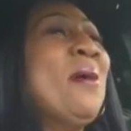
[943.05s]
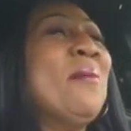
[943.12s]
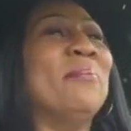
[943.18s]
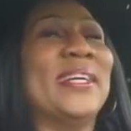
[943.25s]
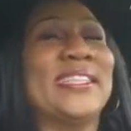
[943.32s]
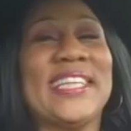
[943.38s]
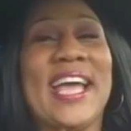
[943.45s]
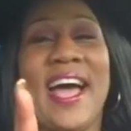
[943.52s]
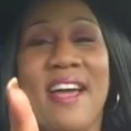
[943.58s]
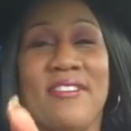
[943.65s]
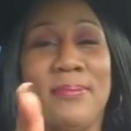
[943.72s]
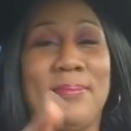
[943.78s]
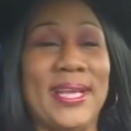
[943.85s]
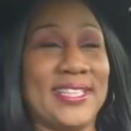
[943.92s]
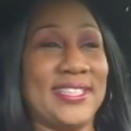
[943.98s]
But y'all have
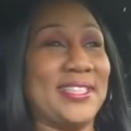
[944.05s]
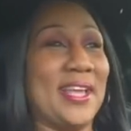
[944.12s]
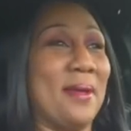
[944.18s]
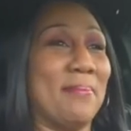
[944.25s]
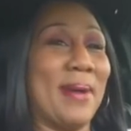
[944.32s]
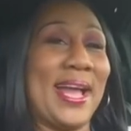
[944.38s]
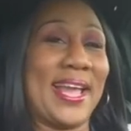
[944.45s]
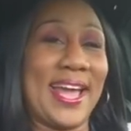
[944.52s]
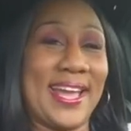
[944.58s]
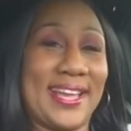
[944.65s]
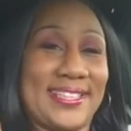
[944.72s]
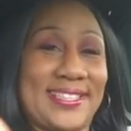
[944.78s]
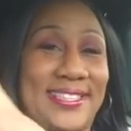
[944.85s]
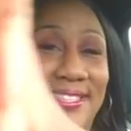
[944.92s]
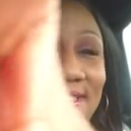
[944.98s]
a blessed day. Bye, guys.